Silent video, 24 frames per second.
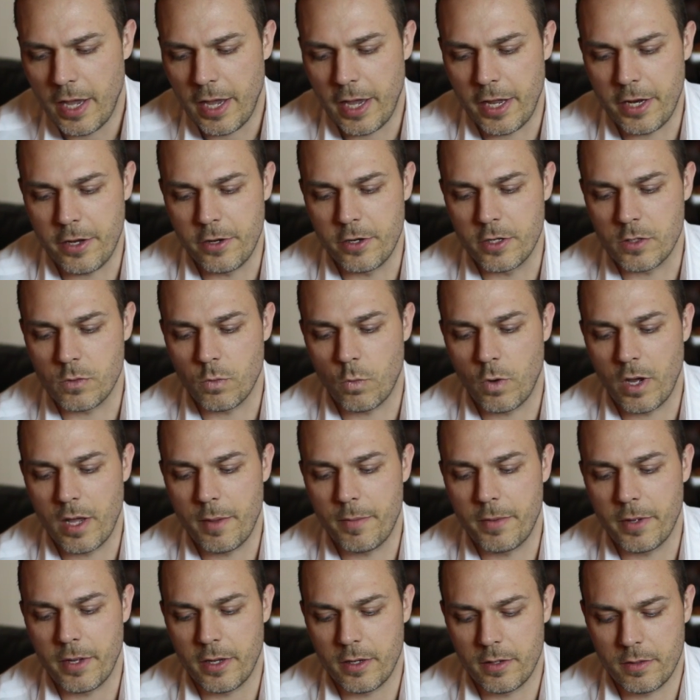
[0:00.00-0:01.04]
and you just
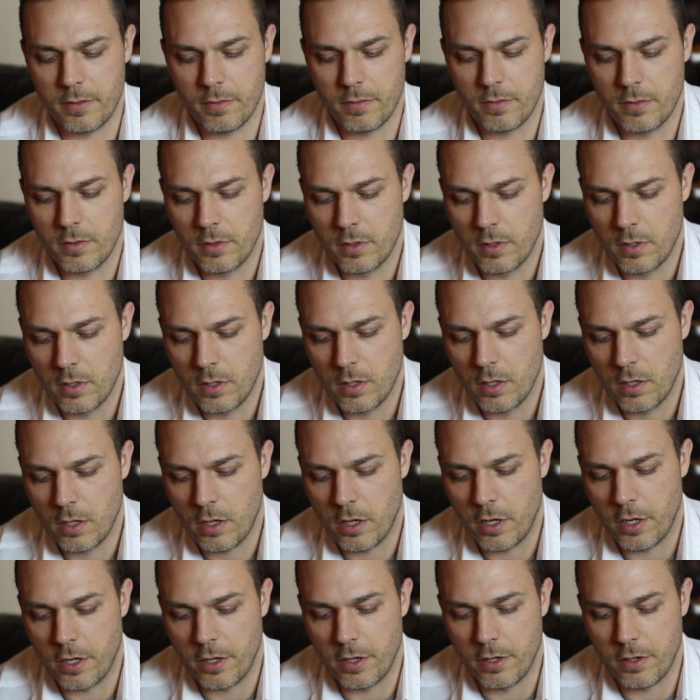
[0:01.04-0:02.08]
wipe it
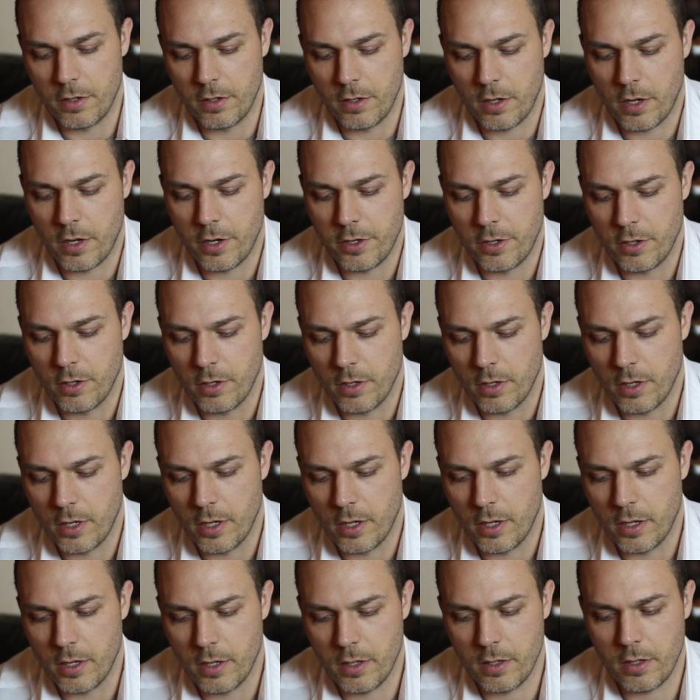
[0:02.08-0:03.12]
on
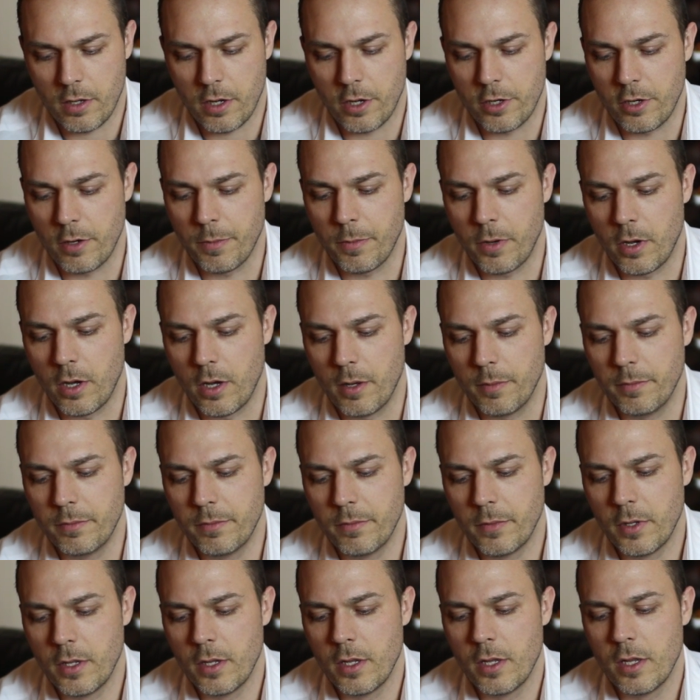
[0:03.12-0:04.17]
your palm
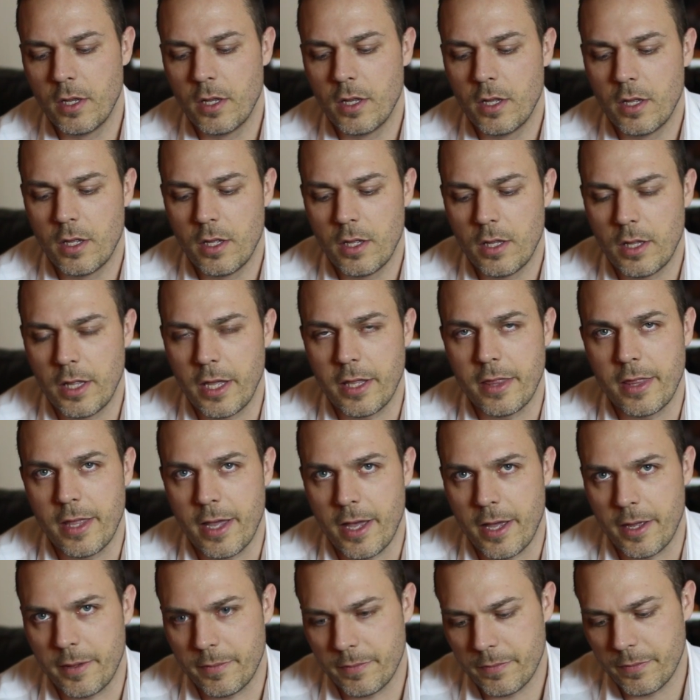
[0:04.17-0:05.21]
like
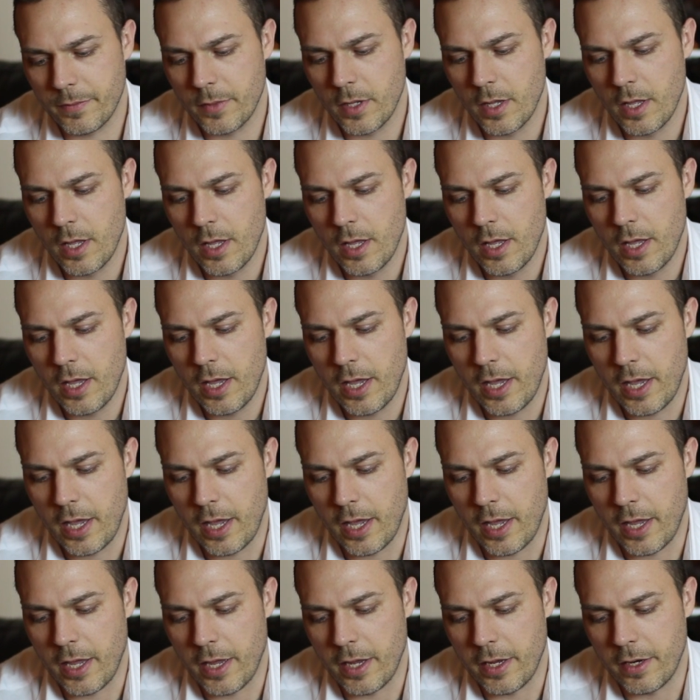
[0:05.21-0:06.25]
that.
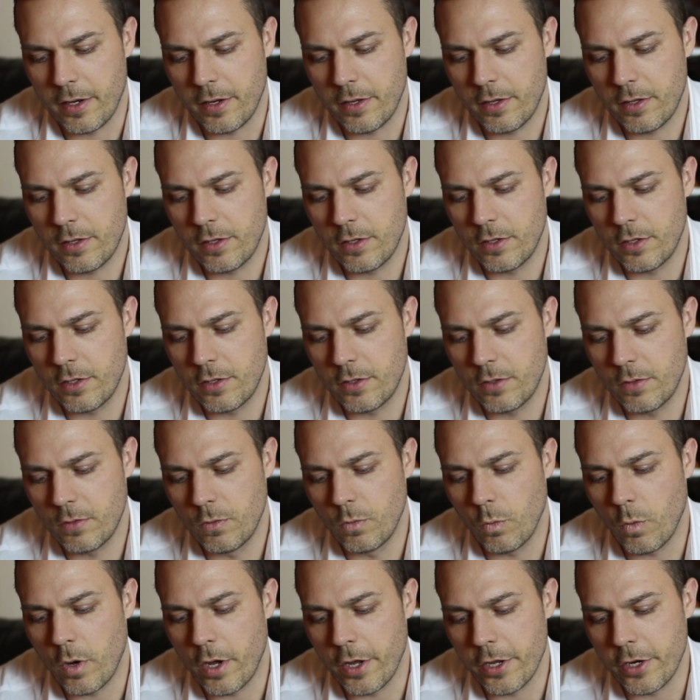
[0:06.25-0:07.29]
And
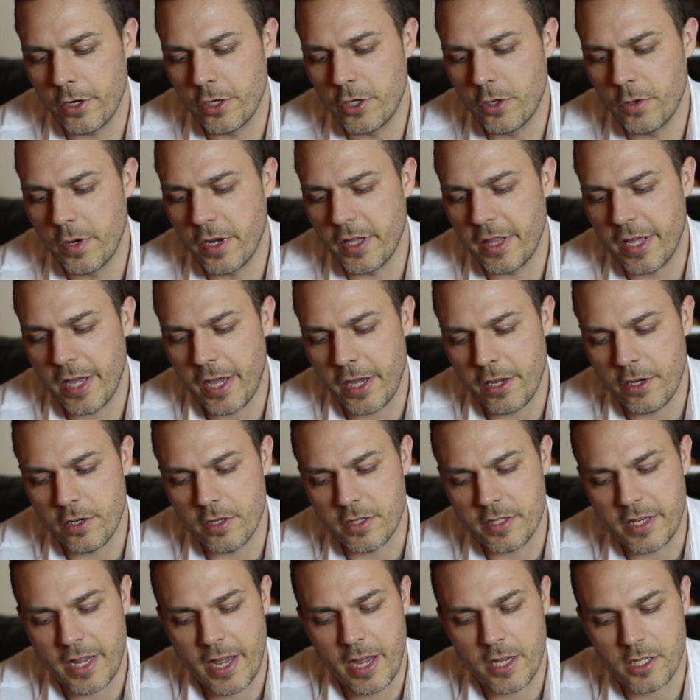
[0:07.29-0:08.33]
while you're doing that, you
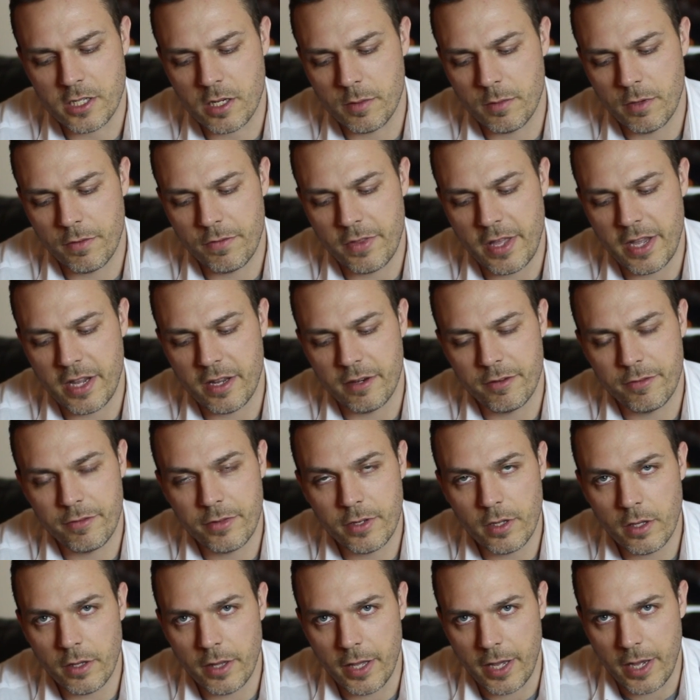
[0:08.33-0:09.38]
just ask them if they can
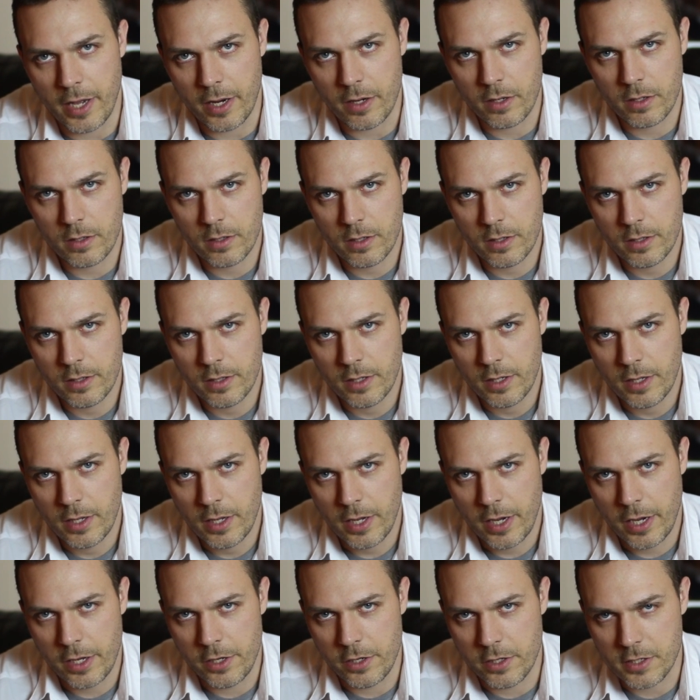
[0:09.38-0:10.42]
feel that,
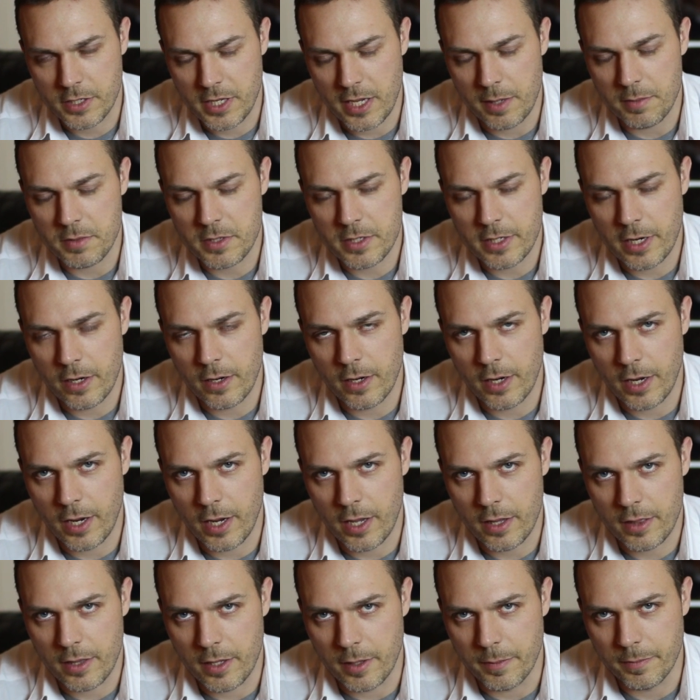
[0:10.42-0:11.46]
and you just keep staring
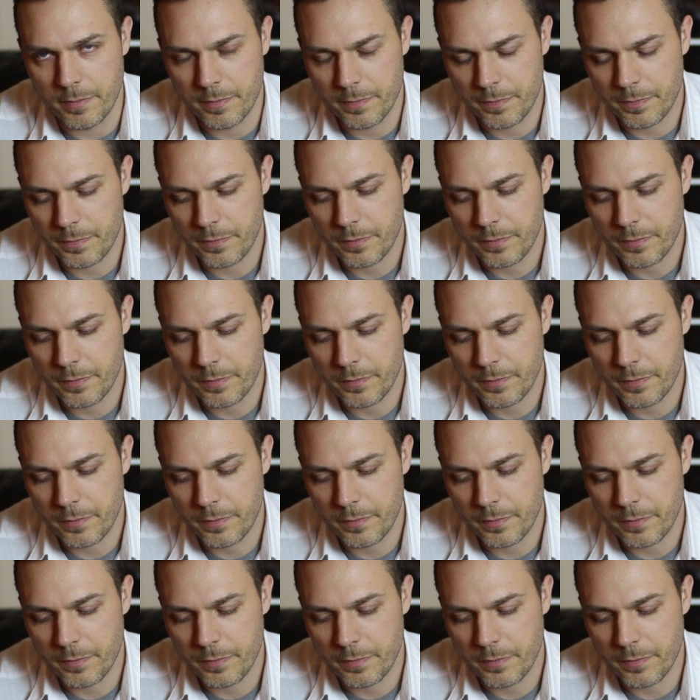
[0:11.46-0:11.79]
at them,